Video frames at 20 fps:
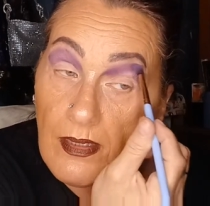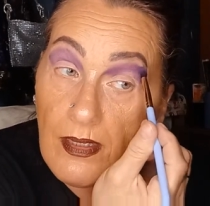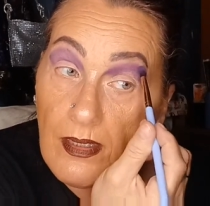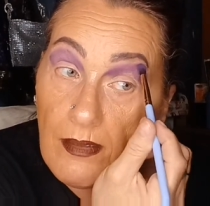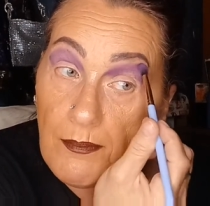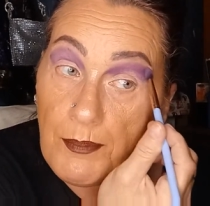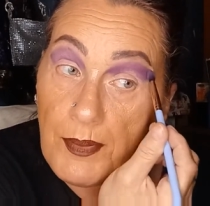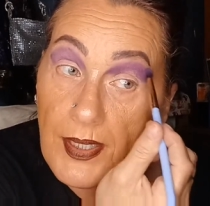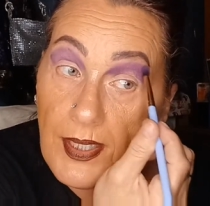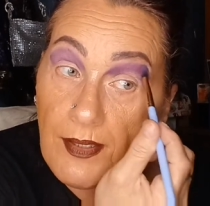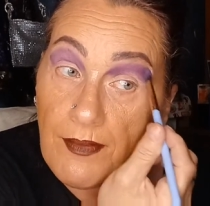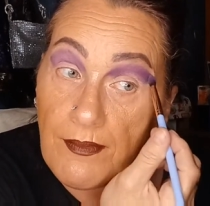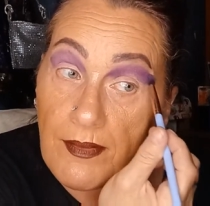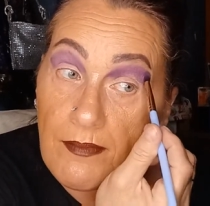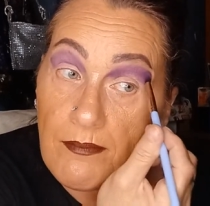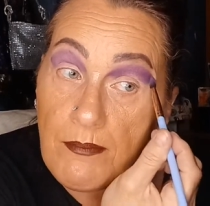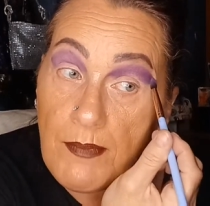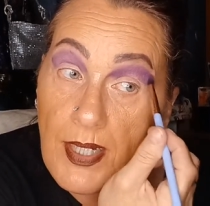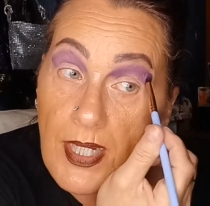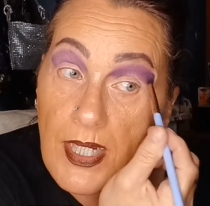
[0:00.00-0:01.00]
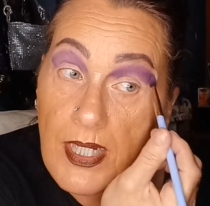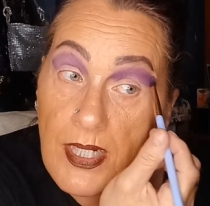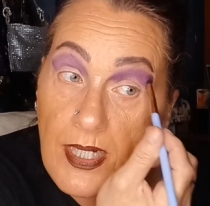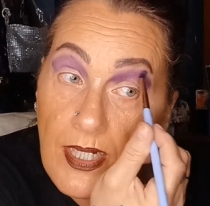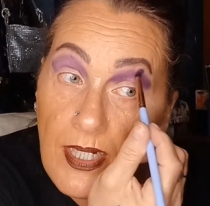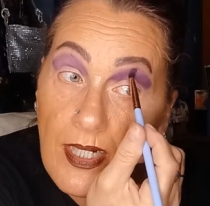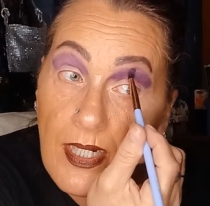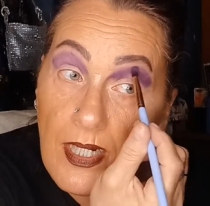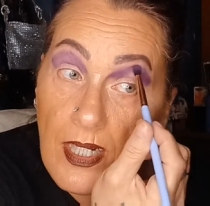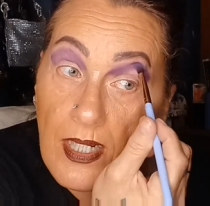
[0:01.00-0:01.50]
Up here in
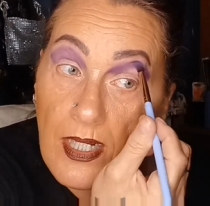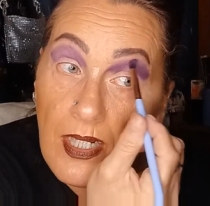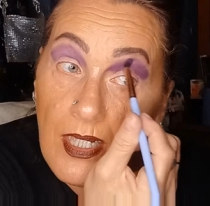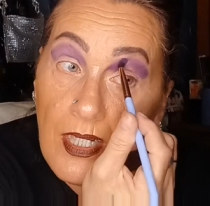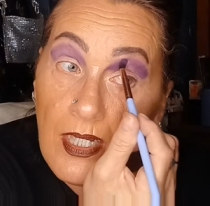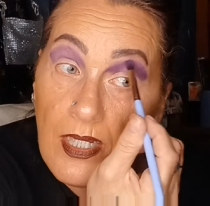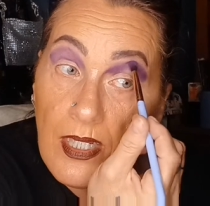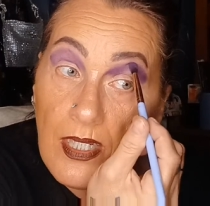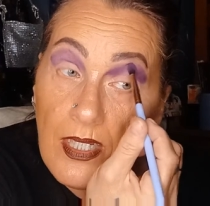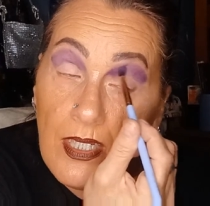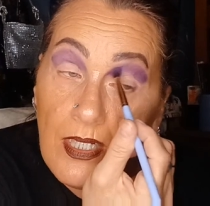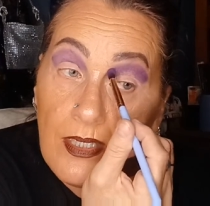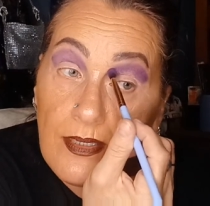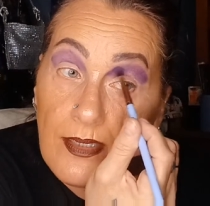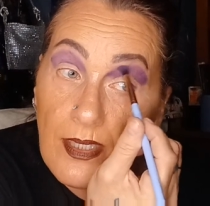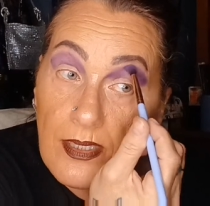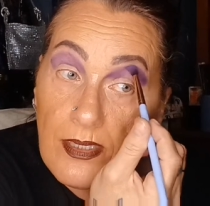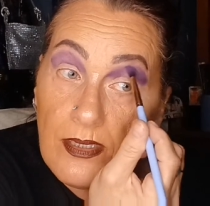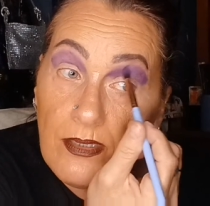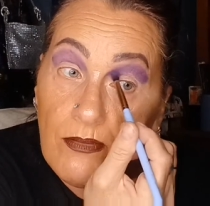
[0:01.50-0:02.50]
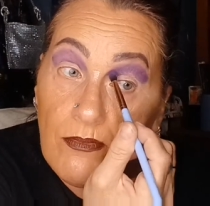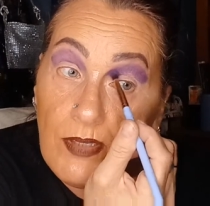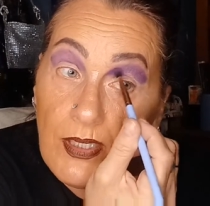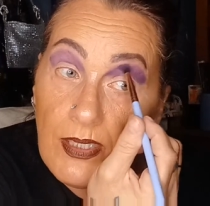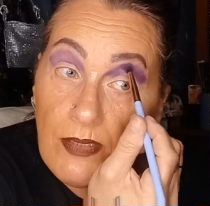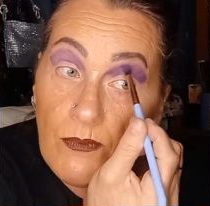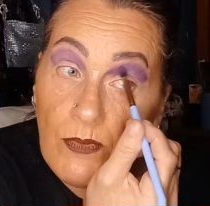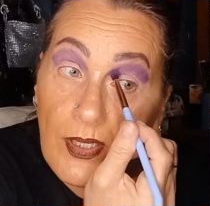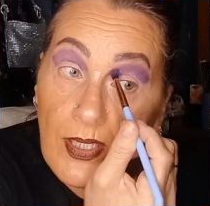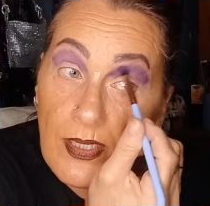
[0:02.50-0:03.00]
Maine.
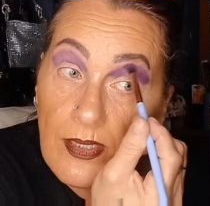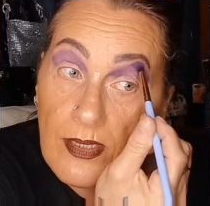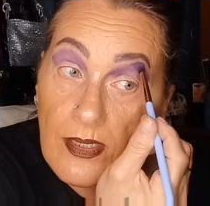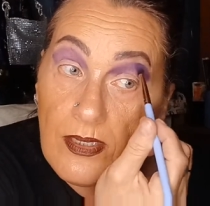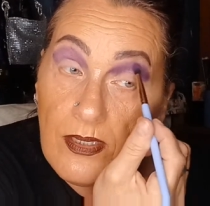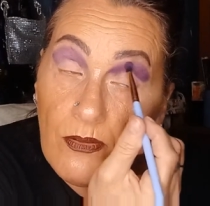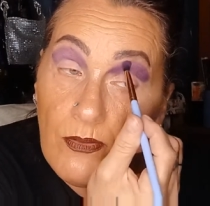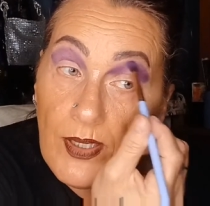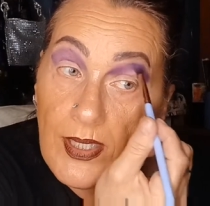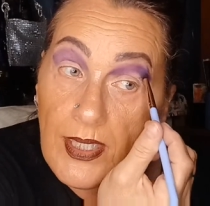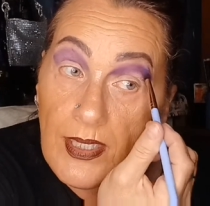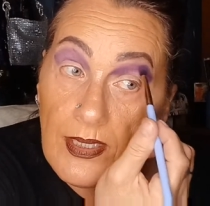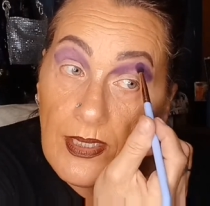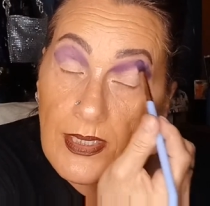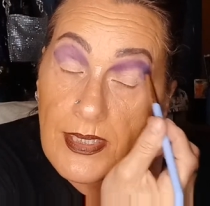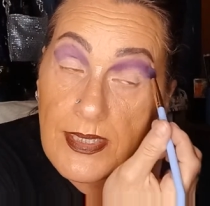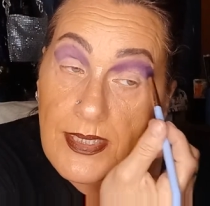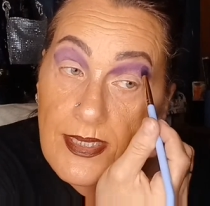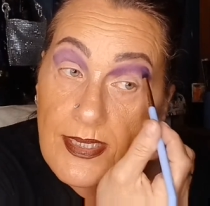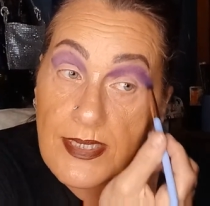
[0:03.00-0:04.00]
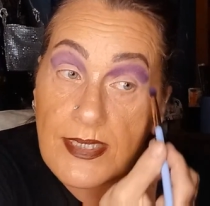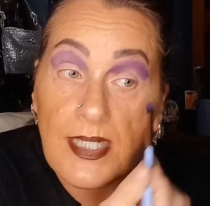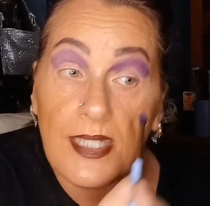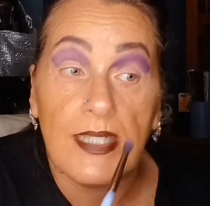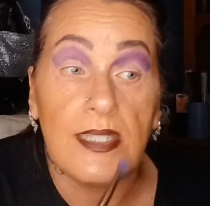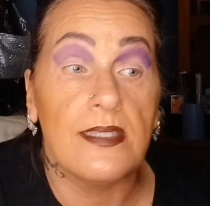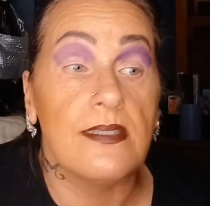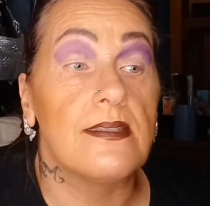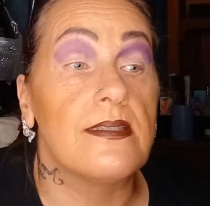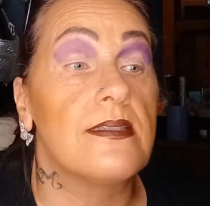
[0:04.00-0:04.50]
One of the New England
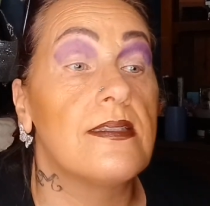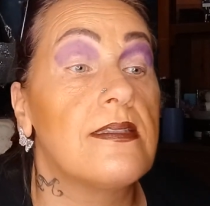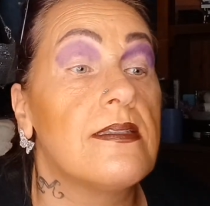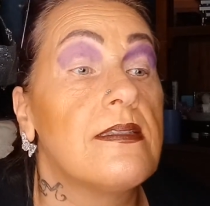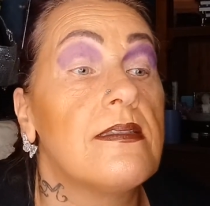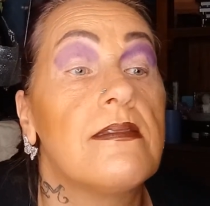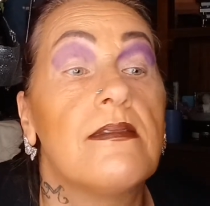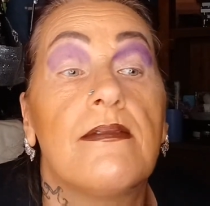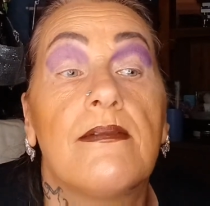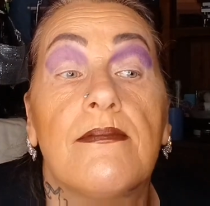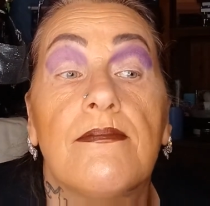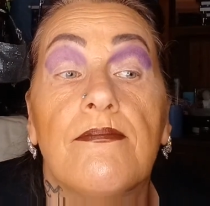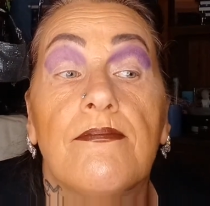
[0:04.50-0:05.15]
states.